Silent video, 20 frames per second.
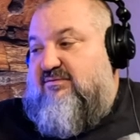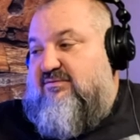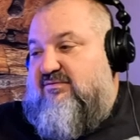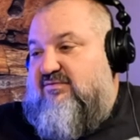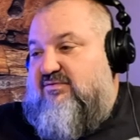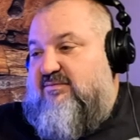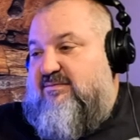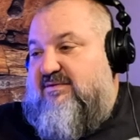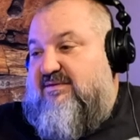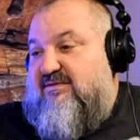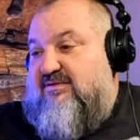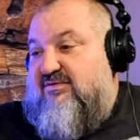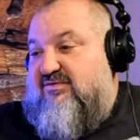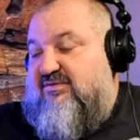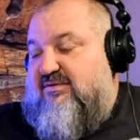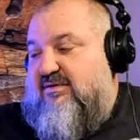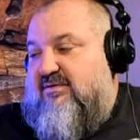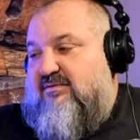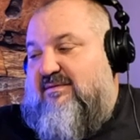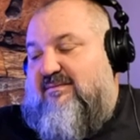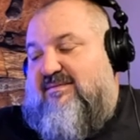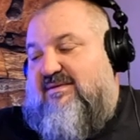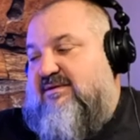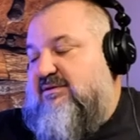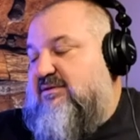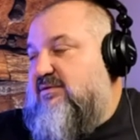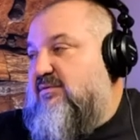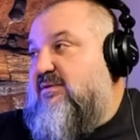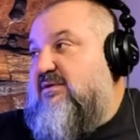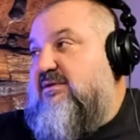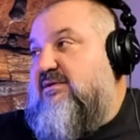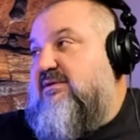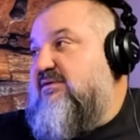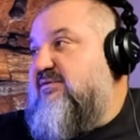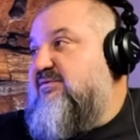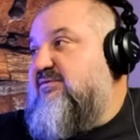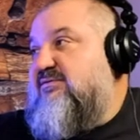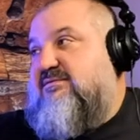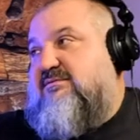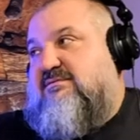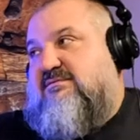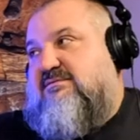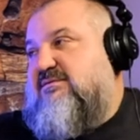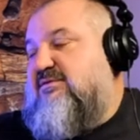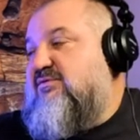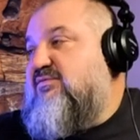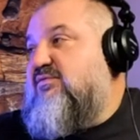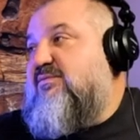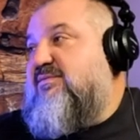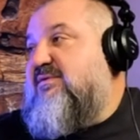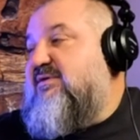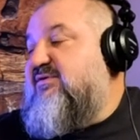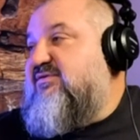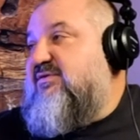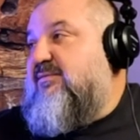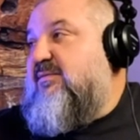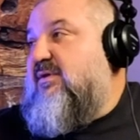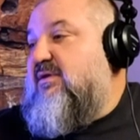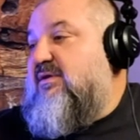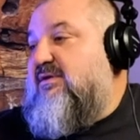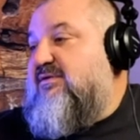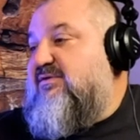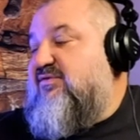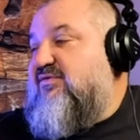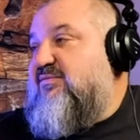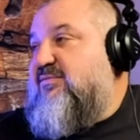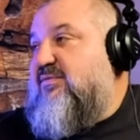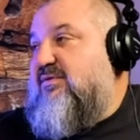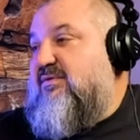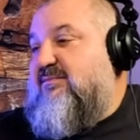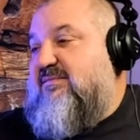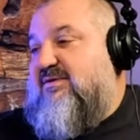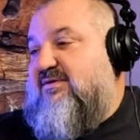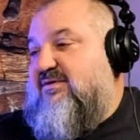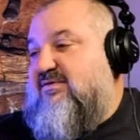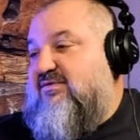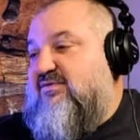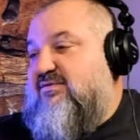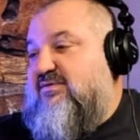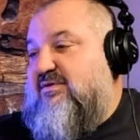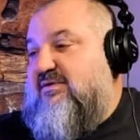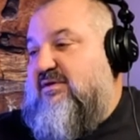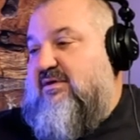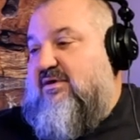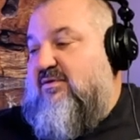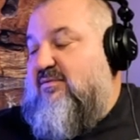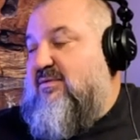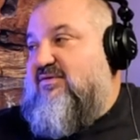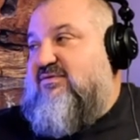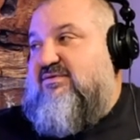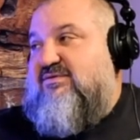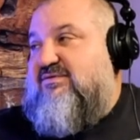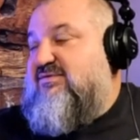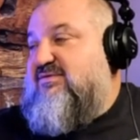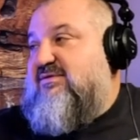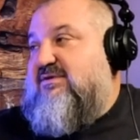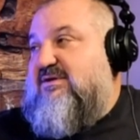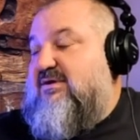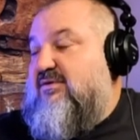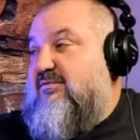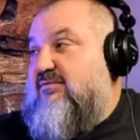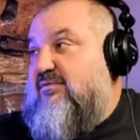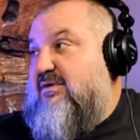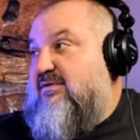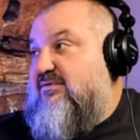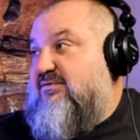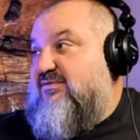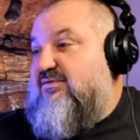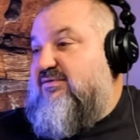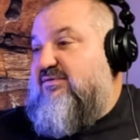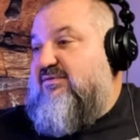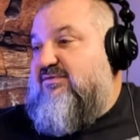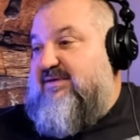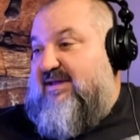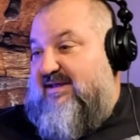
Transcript: one's split, there's another one. I'm like, you know what, let's just replace them all in this point because otherwise we're just going to keep going around in circles.